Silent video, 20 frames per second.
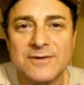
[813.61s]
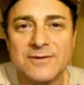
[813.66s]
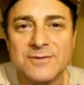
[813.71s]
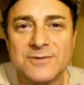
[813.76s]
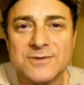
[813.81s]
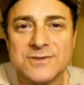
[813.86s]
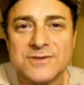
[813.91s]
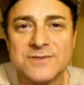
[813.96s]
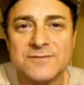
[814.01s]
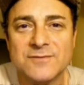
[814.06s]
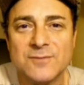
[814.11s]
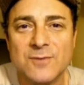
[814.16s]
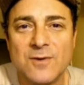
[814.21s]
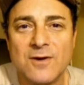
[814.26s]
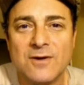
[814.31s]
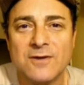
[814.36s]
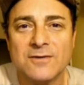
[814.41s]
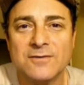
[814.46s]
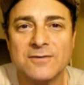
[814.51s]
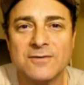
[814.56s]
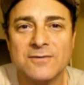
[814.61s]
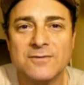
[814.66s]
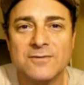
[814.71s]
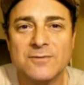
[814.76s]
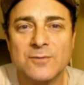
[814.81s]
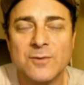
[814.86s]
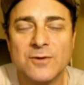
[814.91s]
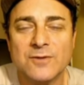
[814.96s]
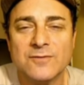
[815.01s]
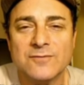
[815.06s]
to Christopher Walken through
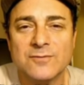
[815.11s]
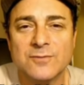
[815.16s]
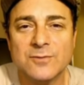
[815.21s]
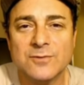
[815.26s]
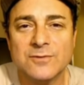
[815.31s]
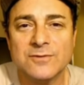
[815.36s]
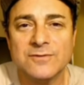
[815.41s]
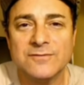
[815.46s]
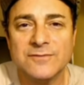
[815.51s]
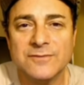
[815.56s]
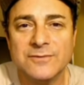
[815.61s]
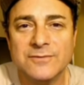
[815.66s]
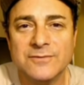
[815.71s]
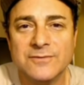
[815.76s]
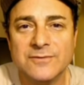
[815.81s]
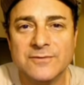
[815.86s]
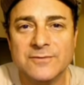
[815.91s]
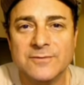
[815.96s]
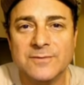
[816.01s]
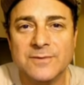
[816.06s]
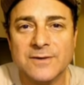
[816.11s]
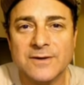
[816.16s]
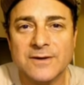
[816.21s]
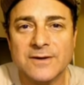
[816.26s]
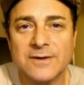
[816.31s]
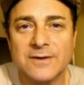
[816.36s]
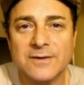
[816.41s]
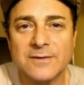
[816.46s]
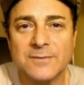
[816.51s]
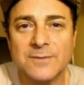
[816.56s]
the wonderful world of YouTube
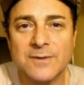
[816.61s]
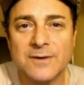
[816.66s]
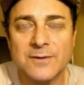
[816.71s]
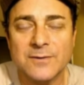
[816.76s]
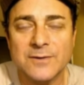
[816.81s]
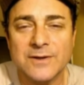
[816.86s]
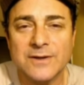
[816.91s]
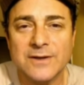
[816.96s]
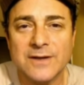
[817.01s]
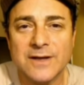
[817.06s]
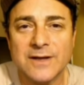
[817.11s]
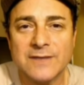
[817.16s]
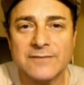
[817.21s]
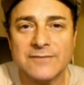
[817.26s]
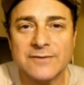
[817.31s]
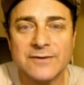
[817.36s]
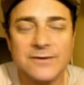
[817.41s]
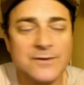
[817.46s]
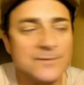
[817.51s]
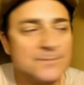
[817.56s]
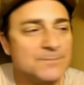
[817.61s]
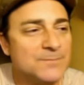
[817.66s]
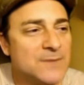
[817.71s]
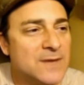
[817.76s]
uh, about a week and a half ago.